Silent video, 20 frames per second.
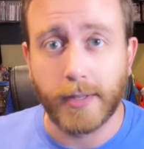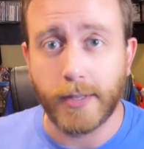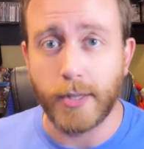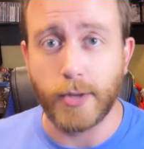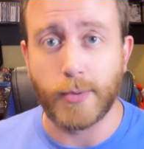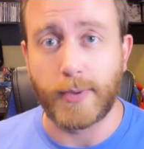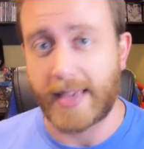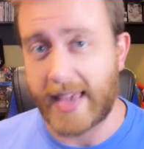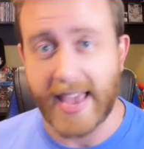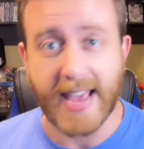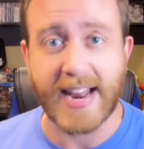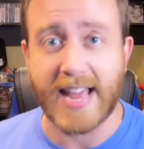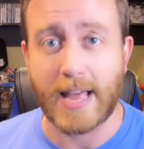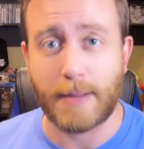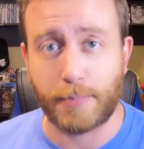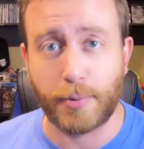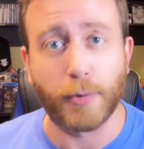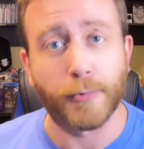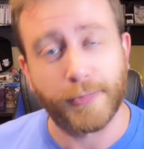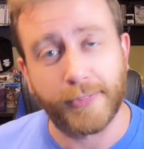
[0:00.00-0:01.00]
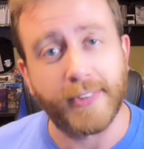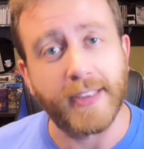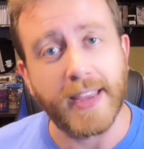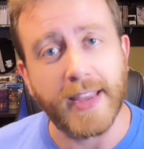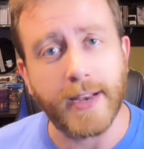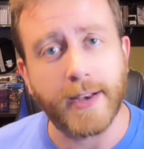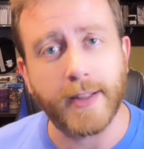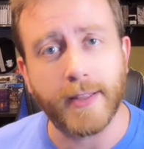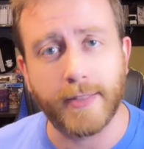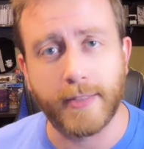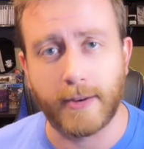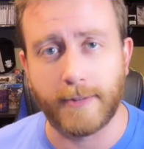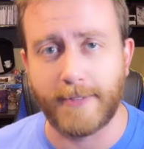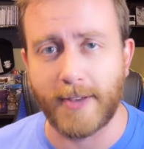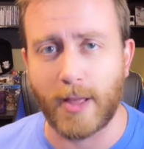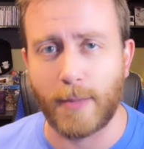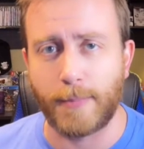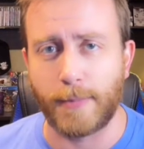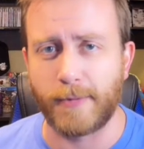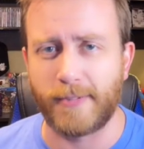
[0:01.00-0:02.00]
You cannot proceed. The
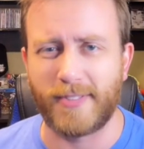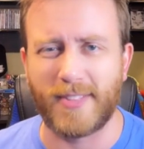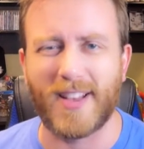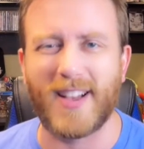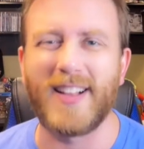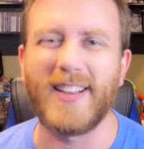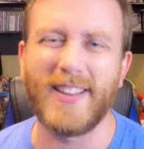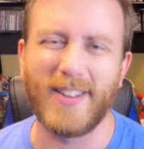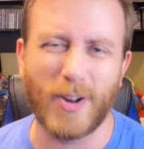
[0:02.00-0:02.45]
developers thought,